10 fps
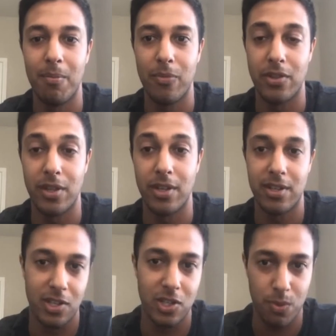the
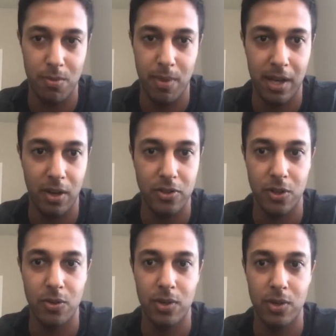decisions we make
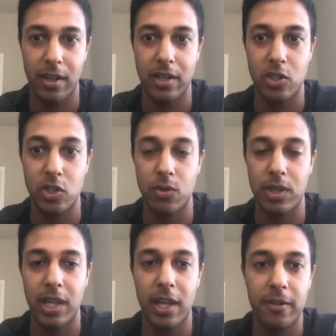also kind of like change
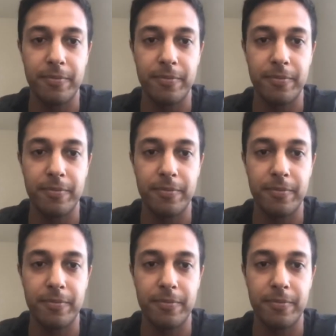with that.